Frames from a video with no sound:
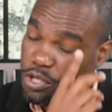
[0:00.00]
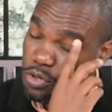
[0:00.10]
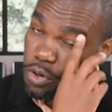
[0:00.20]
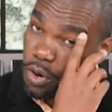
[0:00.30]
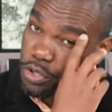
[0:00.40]
You
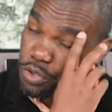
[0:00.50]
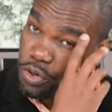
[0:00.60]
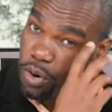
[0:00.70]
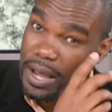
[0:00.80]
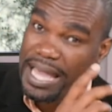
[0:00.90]
know, you
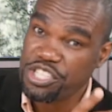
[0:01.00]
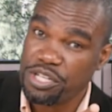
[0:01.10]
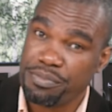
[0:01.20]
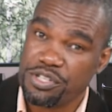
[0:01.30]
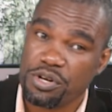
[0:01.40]
know
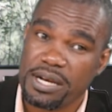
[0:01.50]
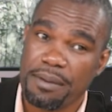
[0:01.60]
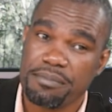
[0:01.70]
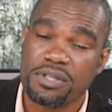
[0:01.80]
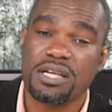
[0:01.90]
Engen
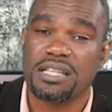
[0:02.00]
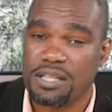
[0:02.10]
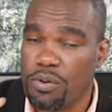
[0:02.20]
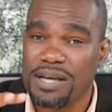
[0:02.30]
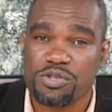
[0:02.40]
Petroleum, the, the,
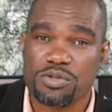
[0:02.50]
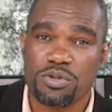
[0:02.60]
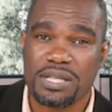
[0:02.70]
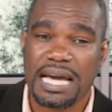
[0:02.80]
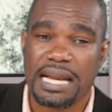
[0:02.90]
the ones who do
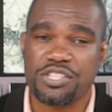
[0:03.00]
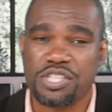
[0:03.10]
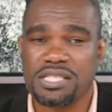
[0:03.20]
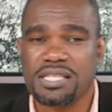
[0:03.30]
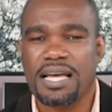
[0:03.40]
the
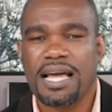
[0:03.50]
garages.